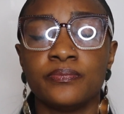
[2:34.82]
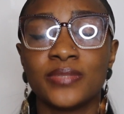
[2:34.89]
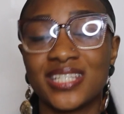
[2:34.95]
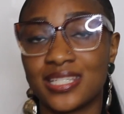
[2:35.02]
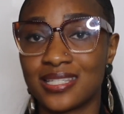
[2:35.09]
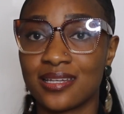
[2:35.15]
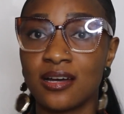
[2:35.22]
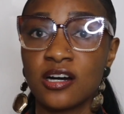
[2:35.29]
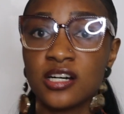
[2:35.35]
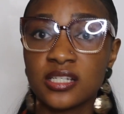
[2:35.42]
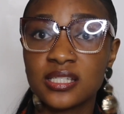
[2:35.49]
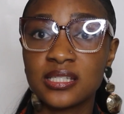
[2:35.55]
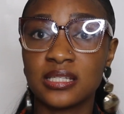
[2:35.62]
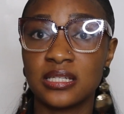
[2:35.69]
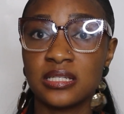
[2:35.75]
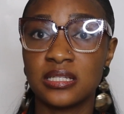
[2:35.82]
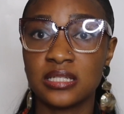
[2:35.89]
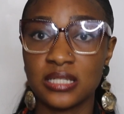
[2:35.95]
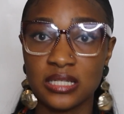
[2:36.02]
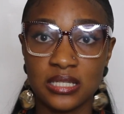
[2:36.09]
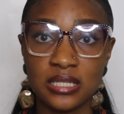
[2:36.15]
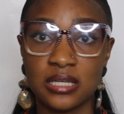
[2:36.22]
discuss in
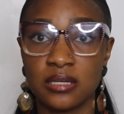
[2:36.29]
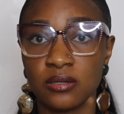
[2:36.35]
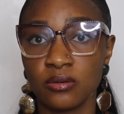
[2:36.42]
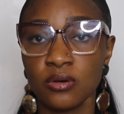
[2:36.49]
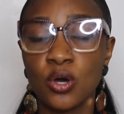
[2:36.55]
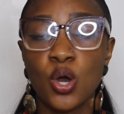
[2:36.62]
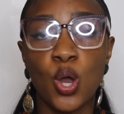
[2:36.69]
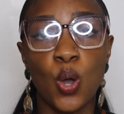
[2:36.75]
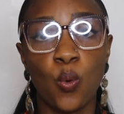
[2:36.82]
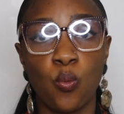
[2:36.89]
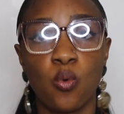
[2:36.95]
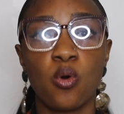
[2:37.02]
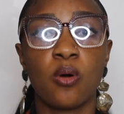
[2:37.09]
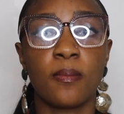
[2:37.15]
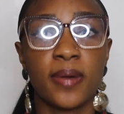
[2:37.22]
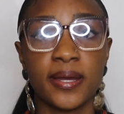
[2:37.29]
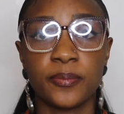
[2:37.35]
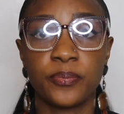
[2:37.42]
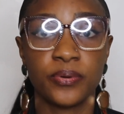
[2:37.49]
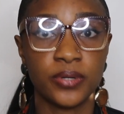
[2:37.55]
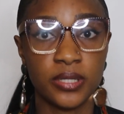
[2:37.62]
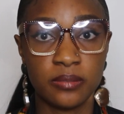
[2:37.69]
detail what my
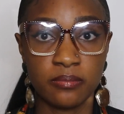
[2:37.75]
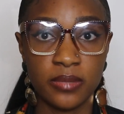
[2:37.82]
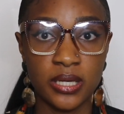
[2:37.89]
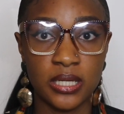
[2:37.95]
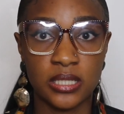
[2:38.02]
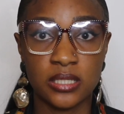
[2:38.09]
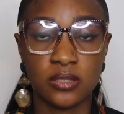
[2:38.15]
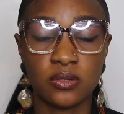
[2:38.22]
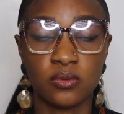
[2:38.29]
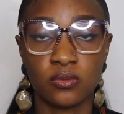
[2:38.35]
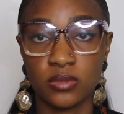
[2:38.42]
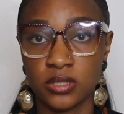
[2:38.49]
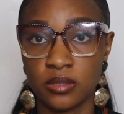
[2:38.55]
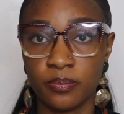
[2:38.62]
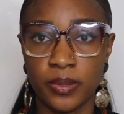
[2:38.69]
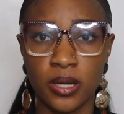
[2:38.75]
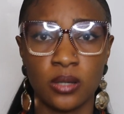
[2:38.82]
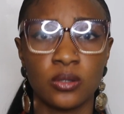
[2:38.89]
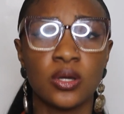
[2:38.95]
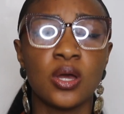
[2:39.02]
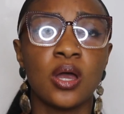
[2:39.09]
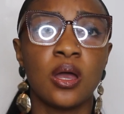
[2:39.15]
pre-med was
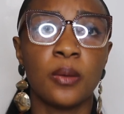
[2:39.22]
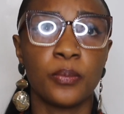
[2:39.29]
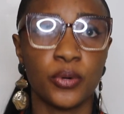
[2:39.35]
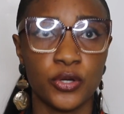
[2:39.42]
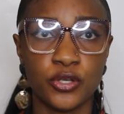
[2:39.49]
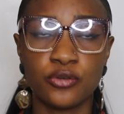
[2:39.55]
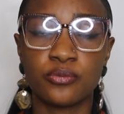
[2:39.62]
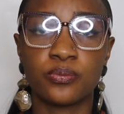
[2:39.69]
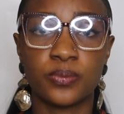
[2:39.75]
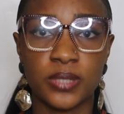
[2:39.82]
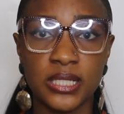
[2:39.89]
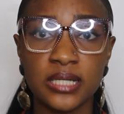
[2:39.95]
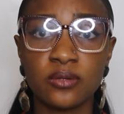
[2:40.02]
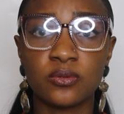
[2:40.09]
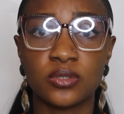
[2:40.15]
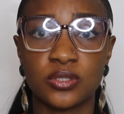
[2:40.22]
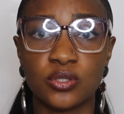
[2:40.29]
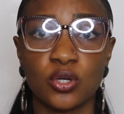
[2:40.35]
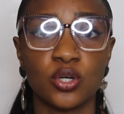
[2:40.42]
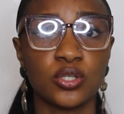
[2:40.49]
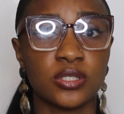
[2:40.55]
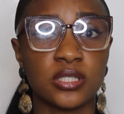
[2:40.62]
about, but you really want to
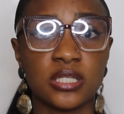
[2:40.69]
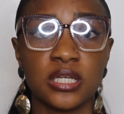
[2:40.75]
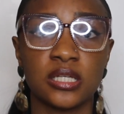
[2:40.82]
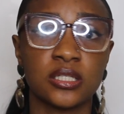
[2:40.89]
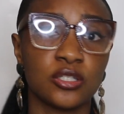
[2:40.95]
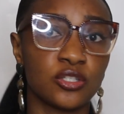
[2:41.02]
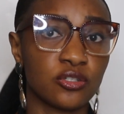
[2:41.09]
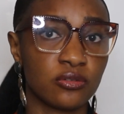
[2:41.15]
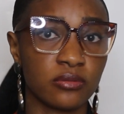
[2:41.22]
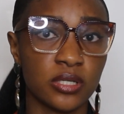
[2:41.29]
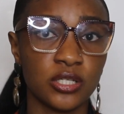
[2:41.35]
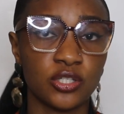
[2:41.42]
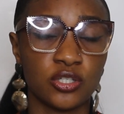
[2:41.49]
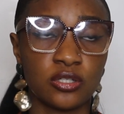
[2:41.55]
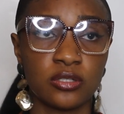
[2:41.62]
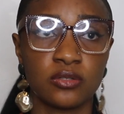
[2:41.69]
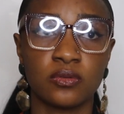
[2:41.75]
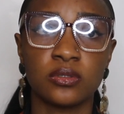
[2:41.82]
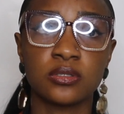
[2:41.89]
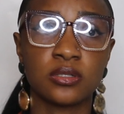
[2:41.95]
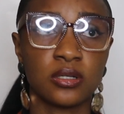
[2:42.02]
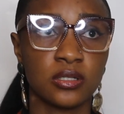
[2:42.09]
consider the duration. You
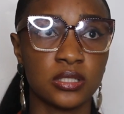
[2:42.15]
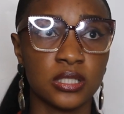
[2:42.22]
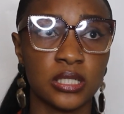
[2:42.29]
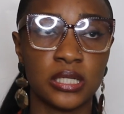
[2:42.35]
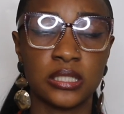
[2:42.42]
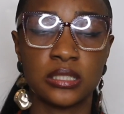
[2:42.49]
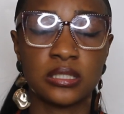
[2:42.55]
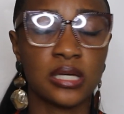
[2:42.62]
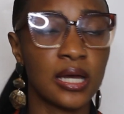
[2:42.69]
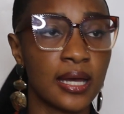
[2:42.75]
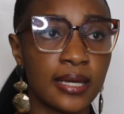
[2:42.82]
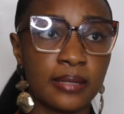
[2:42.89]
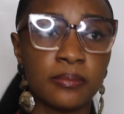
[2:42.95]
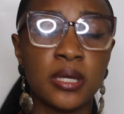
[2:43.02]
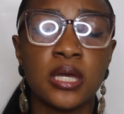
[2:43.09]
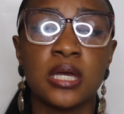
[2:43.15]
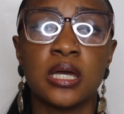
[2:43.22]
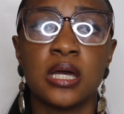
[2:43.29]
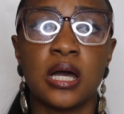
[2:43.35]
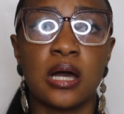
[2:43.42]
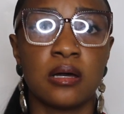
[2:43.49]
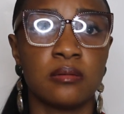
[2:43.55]
want to consider the time.
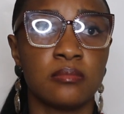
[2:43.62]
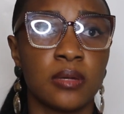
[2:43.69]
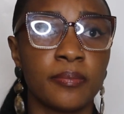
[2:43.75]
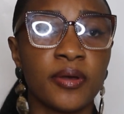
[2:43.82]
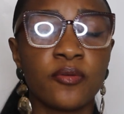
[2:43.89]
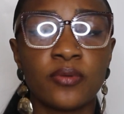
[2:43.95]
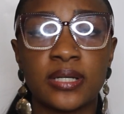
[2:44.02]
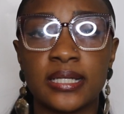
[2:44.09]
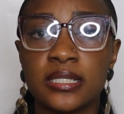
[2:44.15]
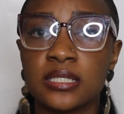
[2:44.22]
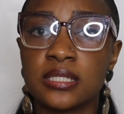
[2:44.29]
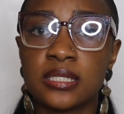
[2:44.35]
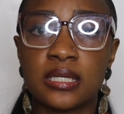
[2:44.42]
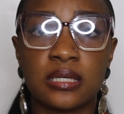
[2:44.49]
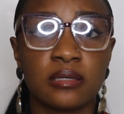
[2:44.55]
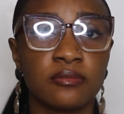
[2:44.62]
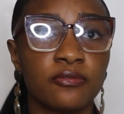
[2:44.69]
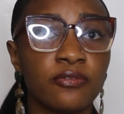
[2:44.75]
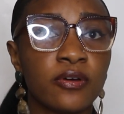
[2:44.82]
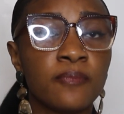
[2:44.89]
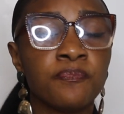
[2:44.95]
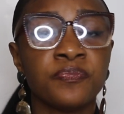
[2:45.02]
Am I willing to
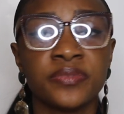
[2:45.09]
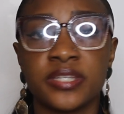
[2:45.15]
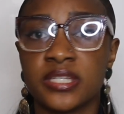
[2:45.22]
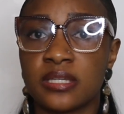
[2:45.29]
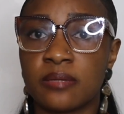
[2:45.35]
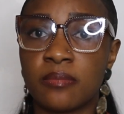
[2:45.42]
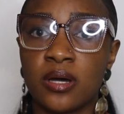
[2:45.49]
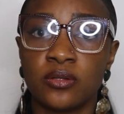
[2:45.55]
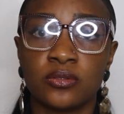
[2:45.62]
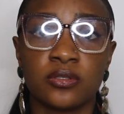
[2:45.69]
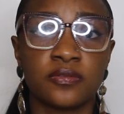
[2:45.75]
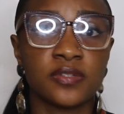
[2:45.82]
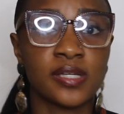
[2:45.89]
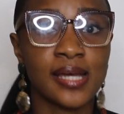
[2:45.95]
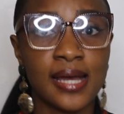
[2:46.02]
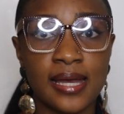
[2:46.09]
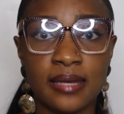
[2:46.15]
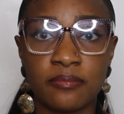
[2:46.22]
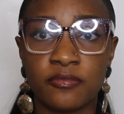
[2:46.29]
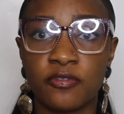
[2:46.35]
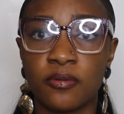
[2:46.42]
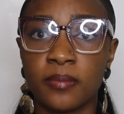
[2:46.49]
give this amount of
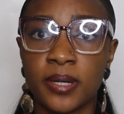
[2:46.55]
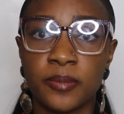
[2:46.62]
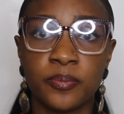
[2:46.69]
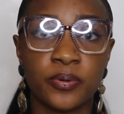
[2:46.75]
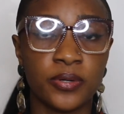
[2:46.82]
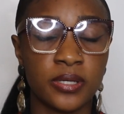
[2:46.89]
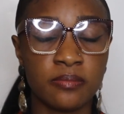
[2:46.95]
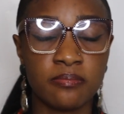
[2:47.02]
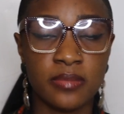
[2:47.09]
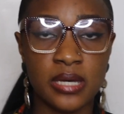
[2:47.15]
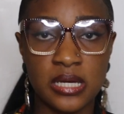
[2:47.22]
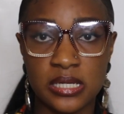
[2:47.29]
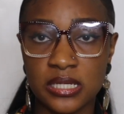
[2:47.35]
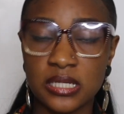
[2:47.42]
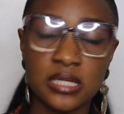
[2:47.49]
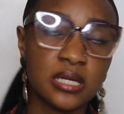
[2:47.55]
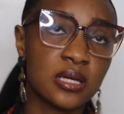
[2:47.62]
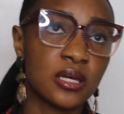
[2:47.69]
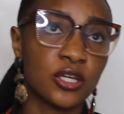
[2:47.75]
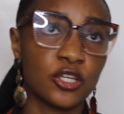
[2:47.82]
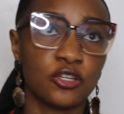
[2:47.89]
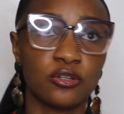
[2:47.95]
time for my pre-med?
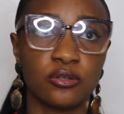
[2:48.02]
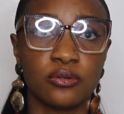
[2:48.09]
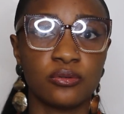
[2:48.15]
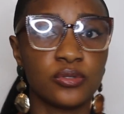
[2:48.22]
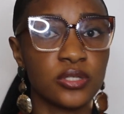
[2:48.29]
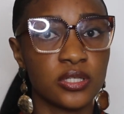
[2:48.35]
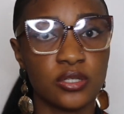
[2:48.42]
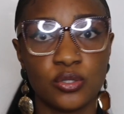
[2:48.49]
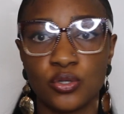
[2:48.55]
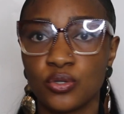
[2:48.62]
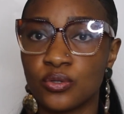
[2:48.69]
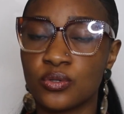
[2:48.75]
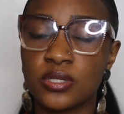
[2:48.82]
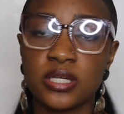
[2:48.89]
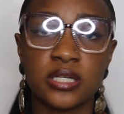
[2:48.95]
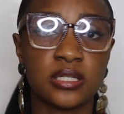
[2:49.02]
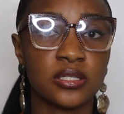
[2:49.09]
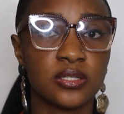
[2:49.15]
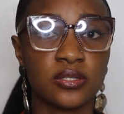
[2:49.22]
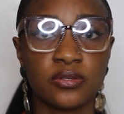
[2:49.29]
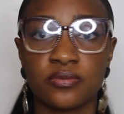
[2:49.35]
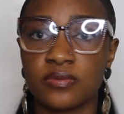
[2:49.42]
Is it 2
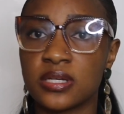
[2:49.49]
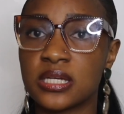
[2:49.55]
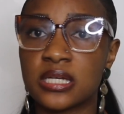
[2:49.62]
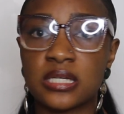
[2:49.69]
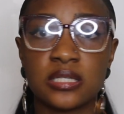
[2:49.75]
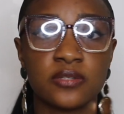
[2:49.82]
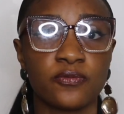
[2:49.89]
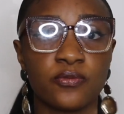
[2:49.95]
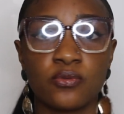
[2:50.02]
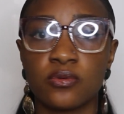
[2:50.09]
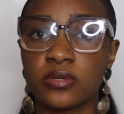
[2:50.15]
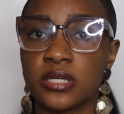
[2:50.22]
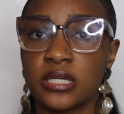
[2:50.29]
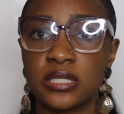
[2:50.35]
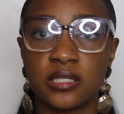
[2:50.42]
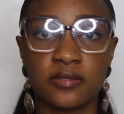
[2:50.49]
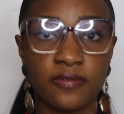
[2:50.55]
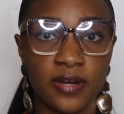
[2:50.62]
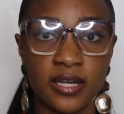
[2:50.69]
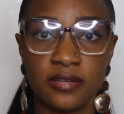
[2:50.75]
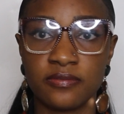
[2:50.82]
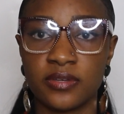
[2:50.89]
years, 3 years, 4 years,
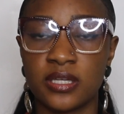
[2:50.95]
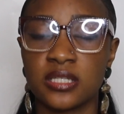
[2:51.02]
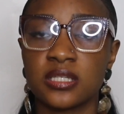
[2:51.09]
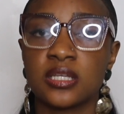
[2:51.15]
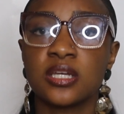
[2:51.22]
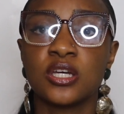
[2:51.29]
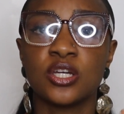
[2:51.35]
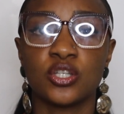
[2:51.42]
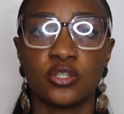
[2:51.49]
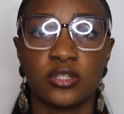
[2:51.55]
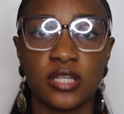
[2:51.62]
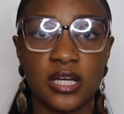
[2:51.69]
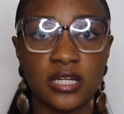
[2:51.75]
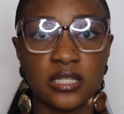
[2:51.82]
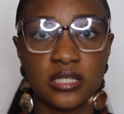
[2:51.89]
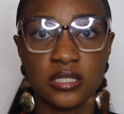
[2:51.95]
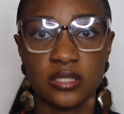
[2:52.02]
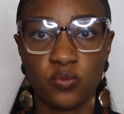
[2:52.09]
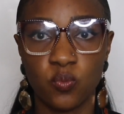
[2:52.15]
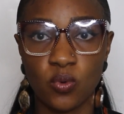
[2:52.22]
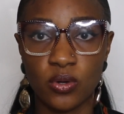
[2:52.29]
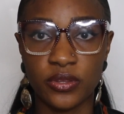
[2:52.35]
5 years? So that is
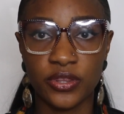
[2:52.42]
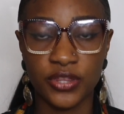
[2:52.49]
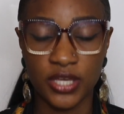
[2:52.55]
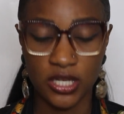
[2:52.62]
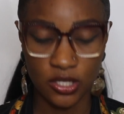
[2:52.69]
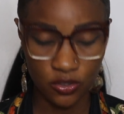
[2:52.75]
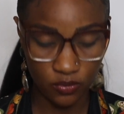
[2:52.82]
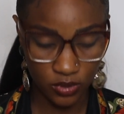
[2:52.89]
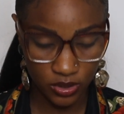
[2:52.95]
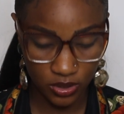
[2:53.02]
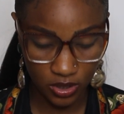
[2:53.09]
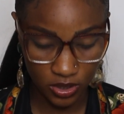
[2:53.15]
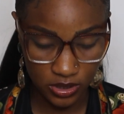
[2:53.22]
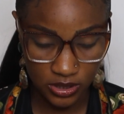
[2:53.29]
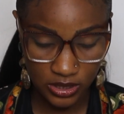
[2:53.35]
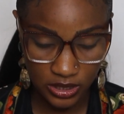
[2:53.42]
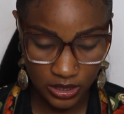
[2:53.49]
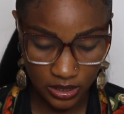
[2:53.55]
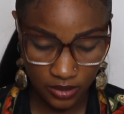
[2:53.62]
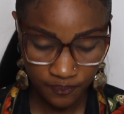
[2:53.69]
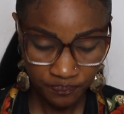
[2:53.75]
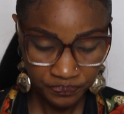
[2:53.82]
one thing you want to
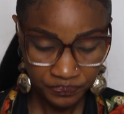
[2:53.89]
consider.